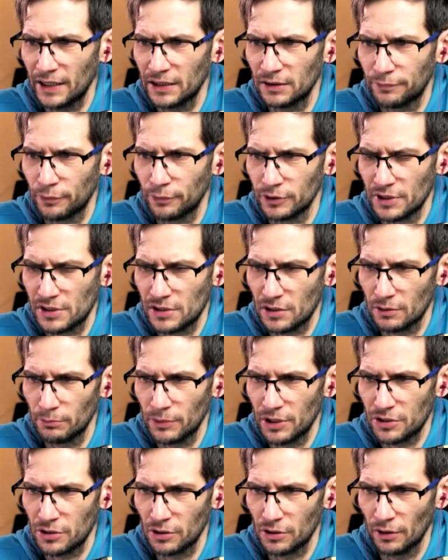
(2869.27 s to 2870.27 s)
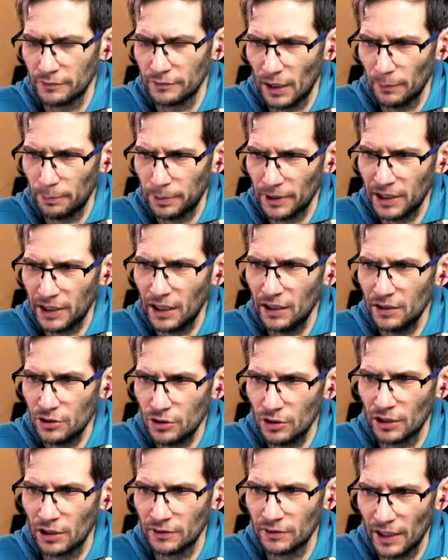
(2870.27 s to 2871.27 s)
for the submission of the application,
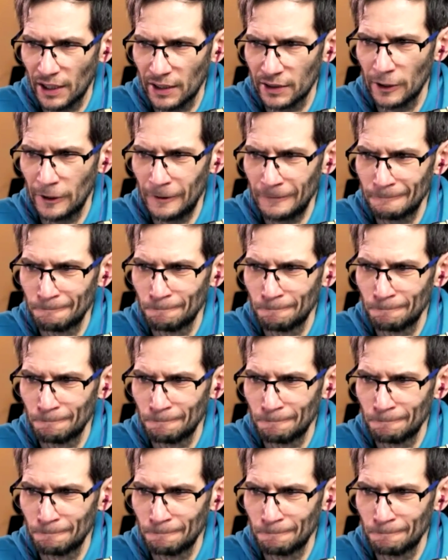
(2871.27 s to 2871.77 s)
and then